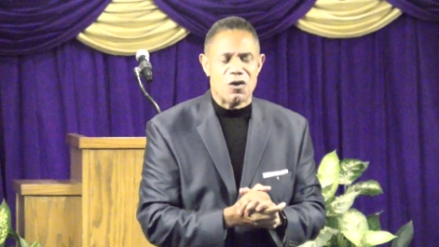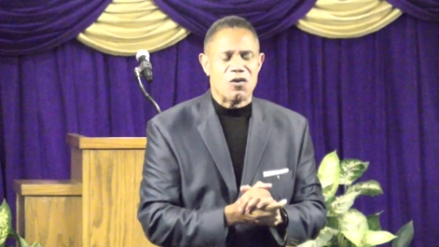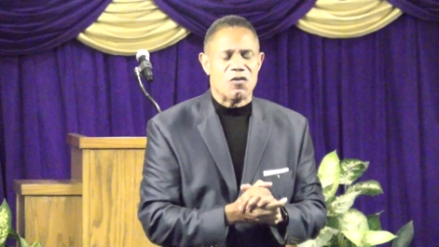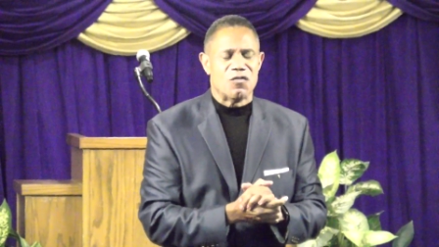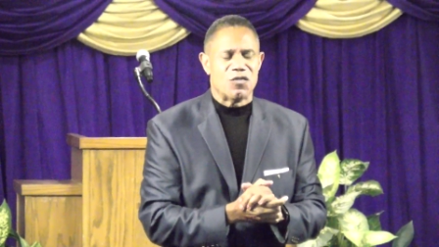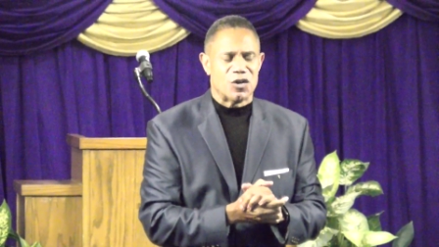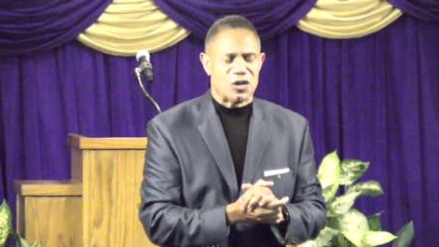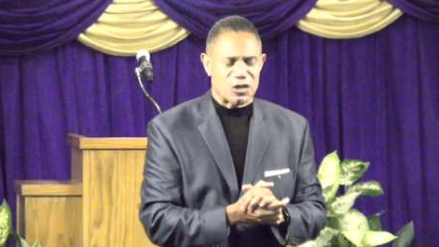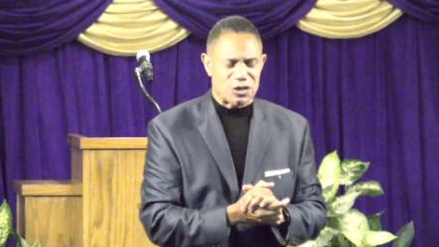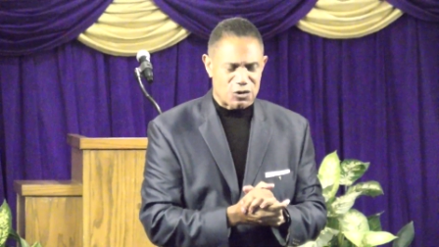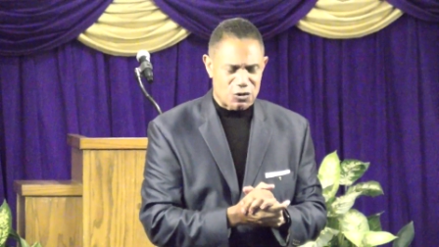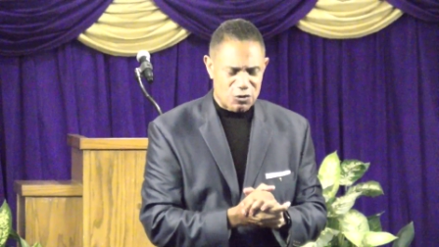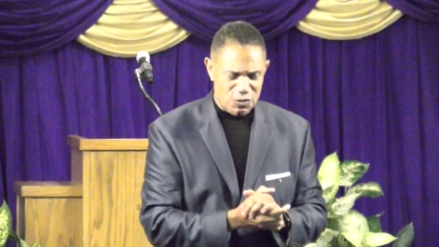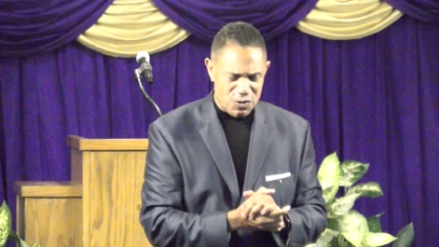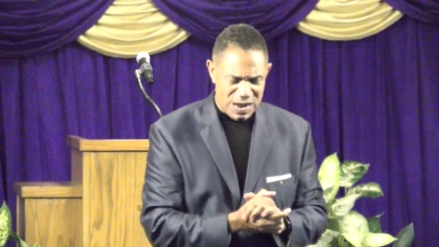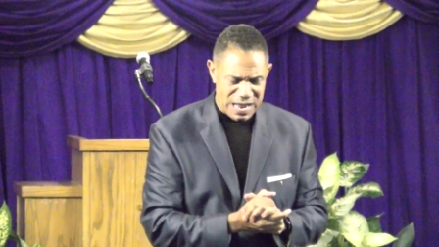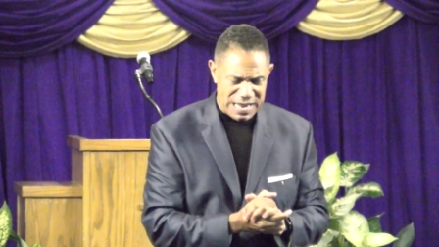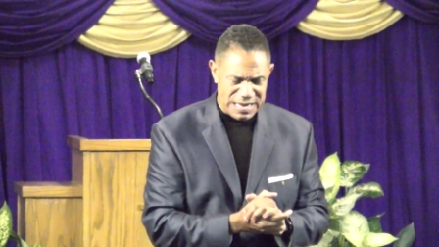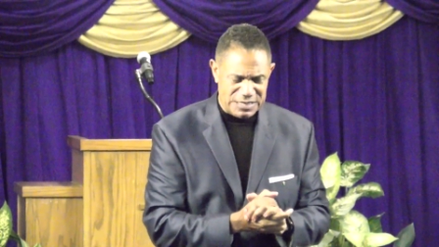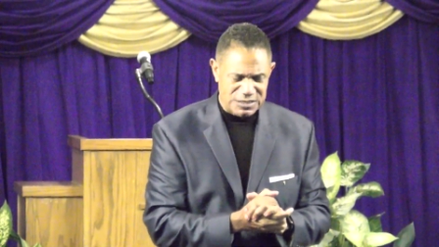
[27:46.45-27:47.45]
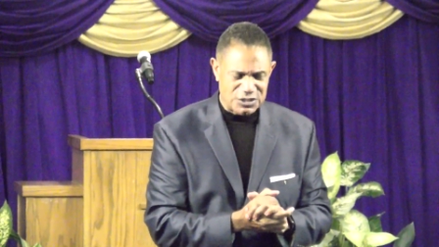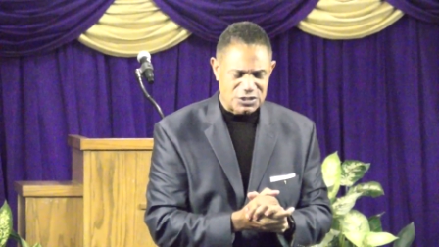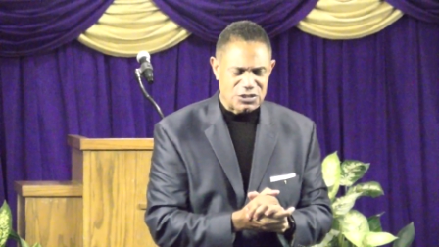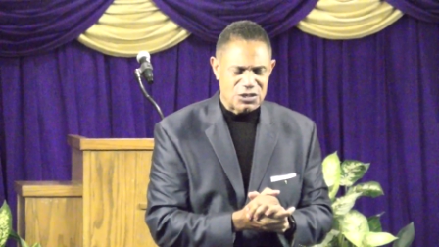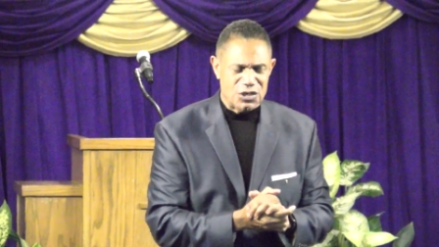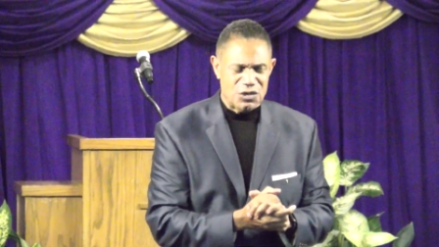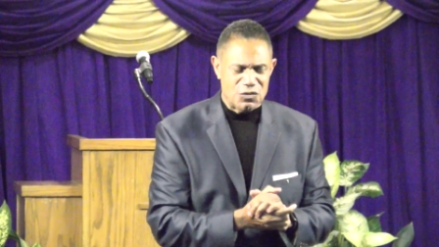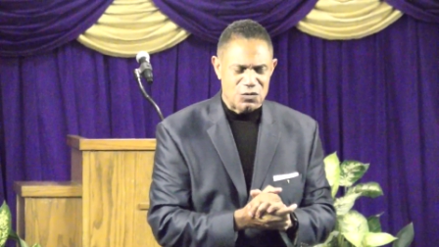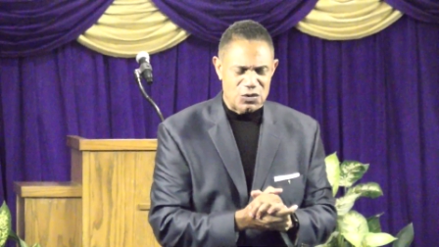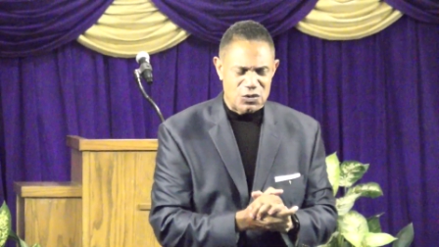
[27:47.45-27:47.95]
for Christ
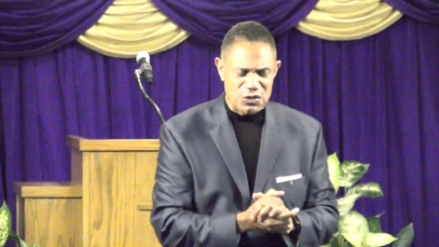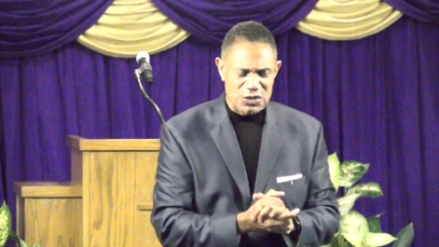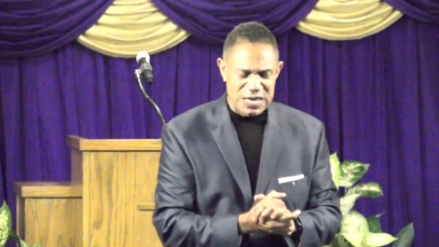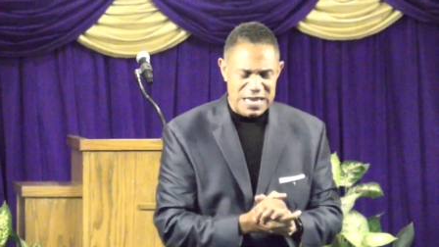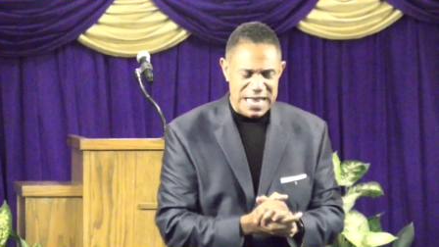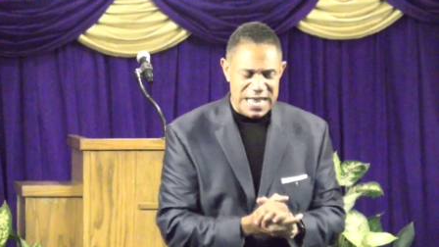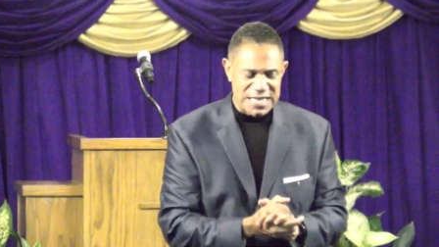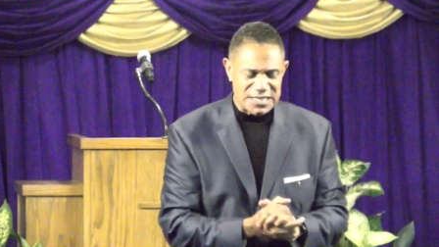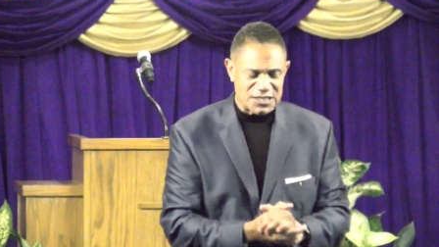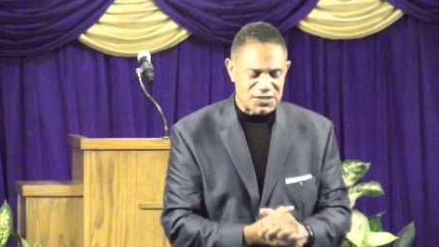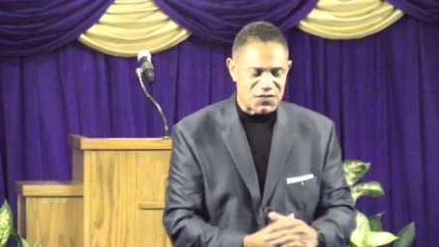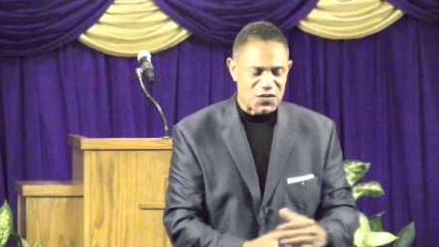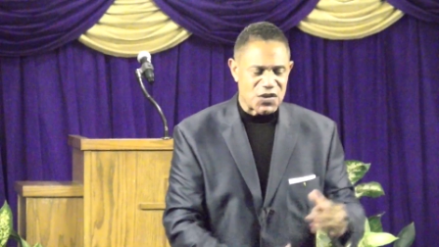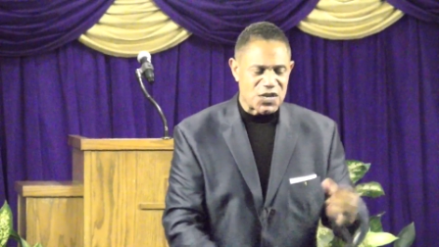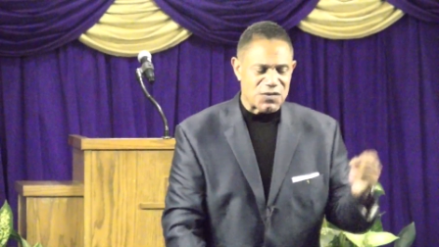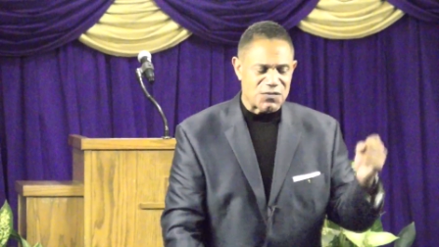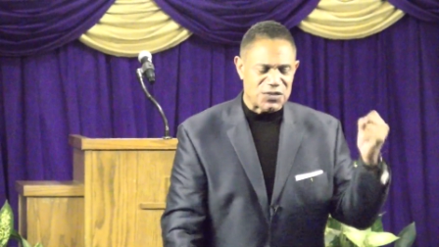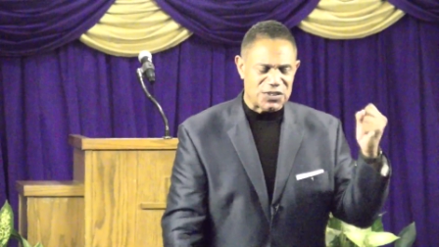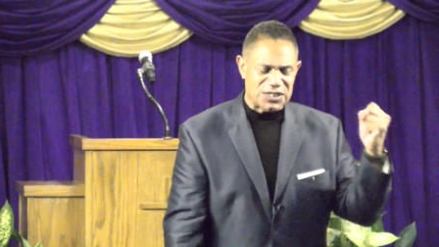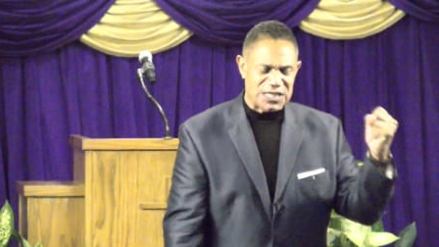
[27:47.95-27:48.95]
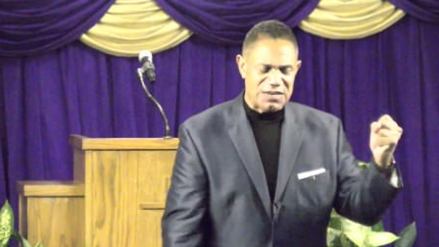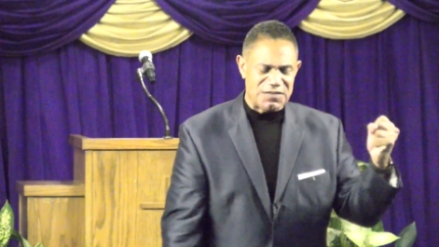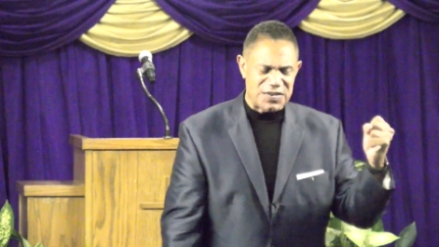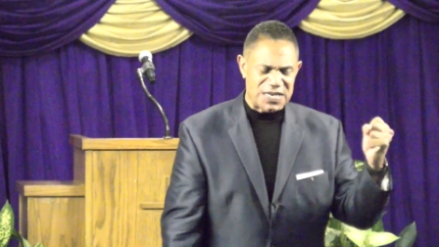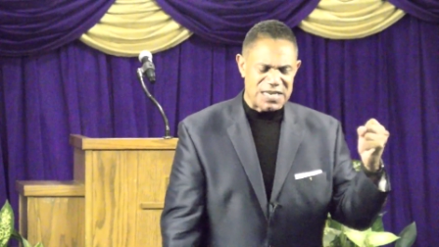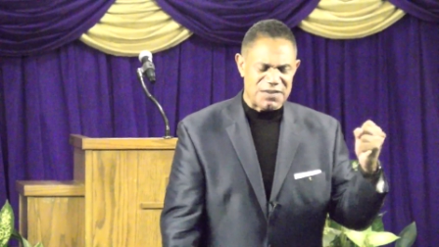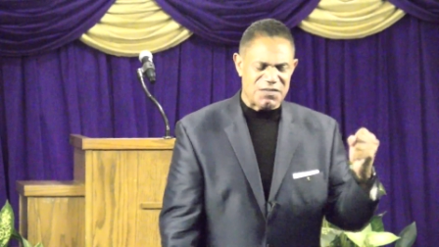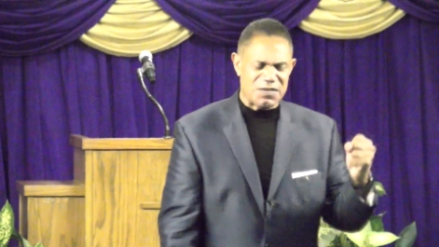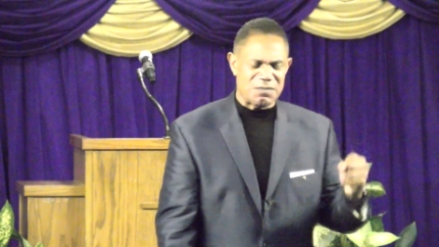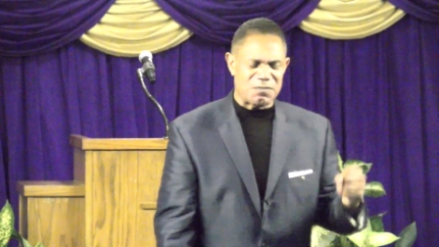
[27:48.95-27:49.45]
will last. If you can receive it,
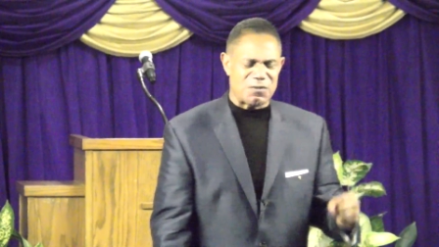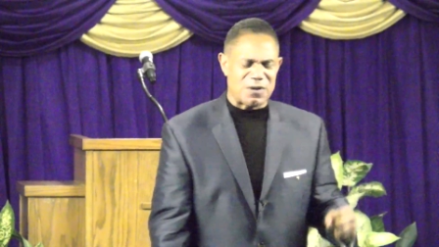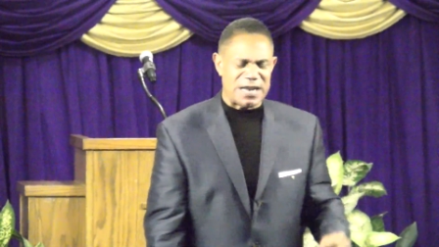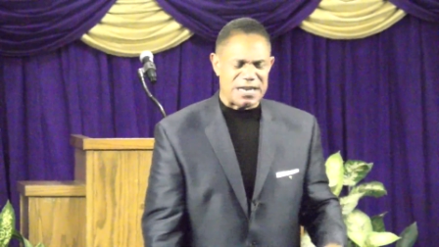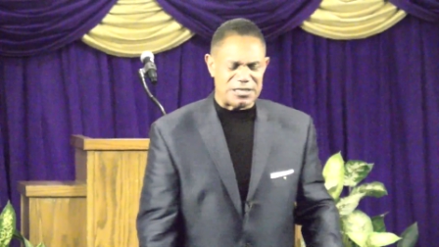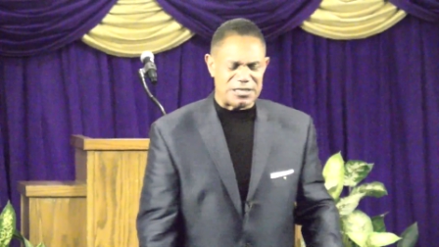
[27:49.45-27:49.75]
give him praise